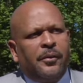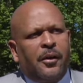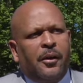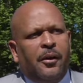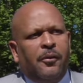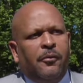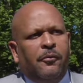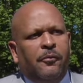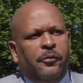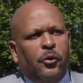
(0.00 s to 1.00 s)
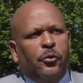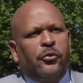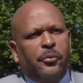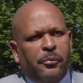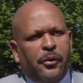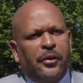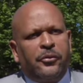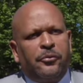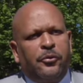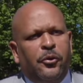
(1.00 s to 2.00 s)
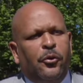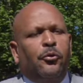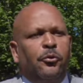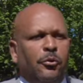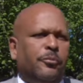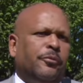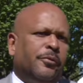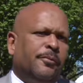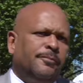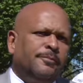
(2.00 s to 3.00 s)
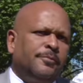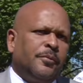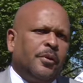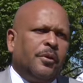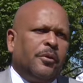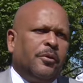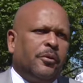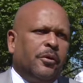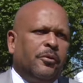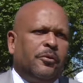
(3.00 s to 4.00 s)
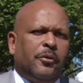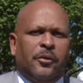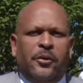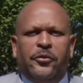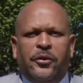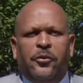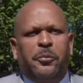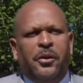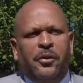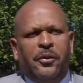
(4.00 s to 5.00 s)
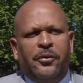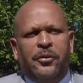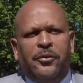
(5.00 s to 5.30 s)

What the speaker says: voter suppression for those groups. So this bill is